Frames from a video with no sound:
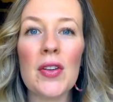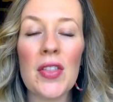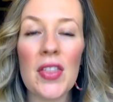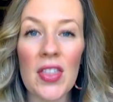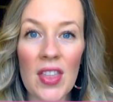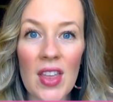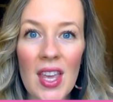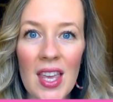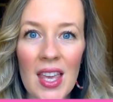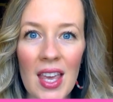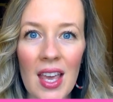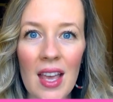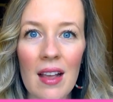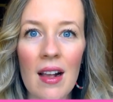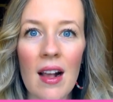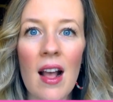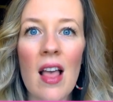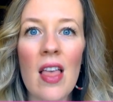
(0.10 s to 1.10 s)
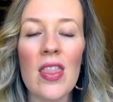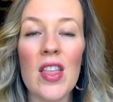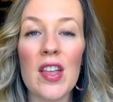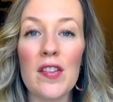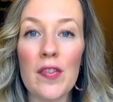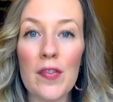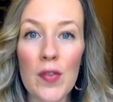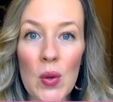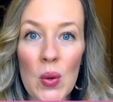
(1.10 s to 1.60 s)
thinking
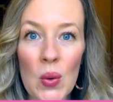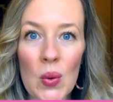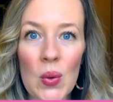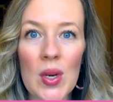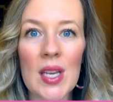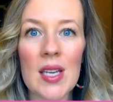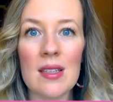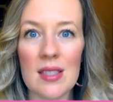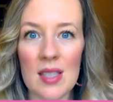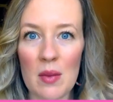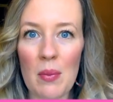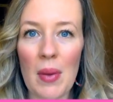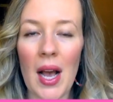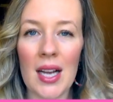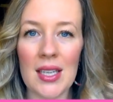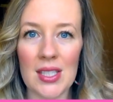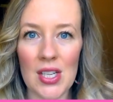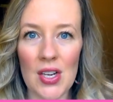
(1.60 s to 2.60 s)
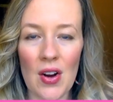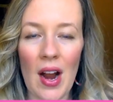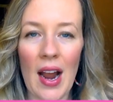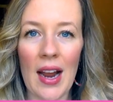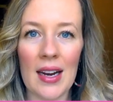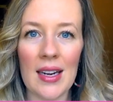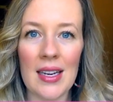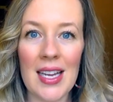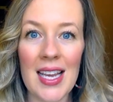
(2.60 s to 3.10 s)
that food is impacting your
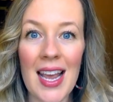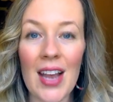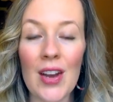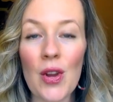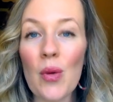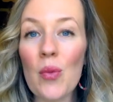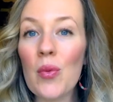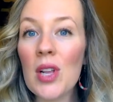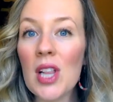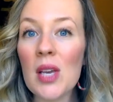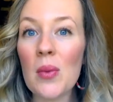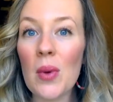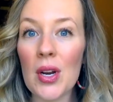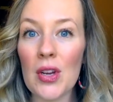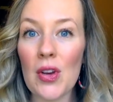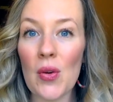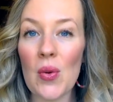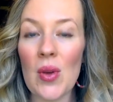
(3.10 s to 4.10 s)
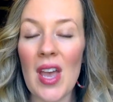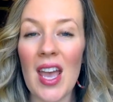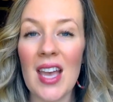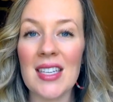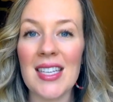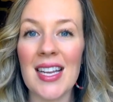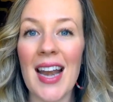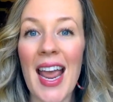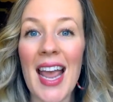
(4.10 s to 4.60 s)
acne, and you really want to
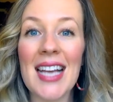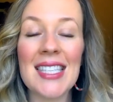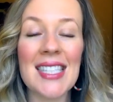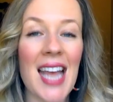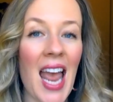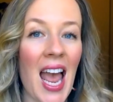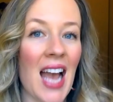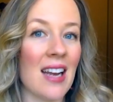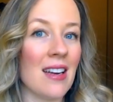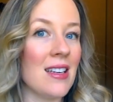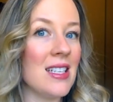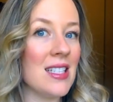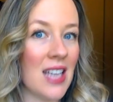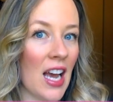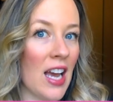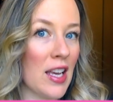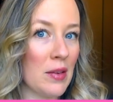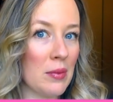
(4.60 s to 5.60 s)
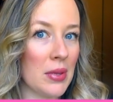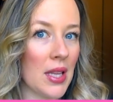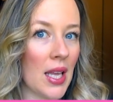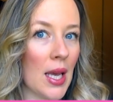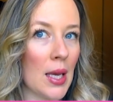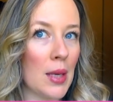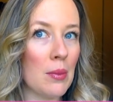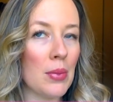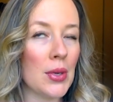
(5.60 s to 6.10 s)
create an anti-acne diet
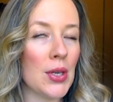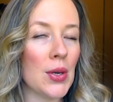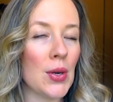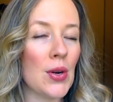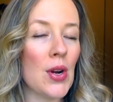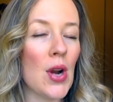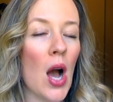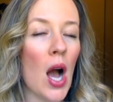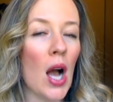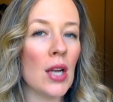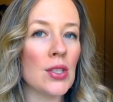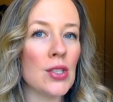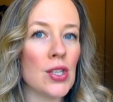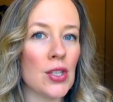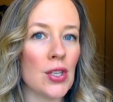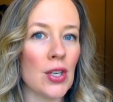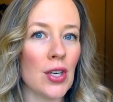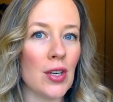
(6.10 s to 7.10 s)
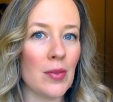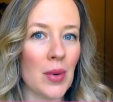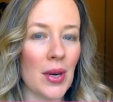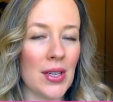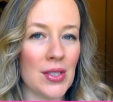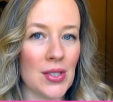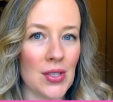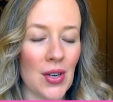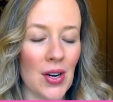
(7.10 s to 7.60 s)
plan, but you're not sure of
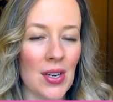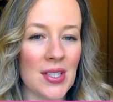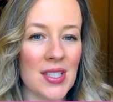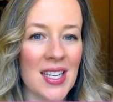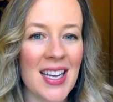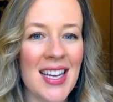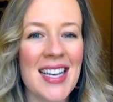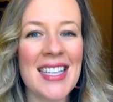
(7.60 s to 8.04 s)
where to start.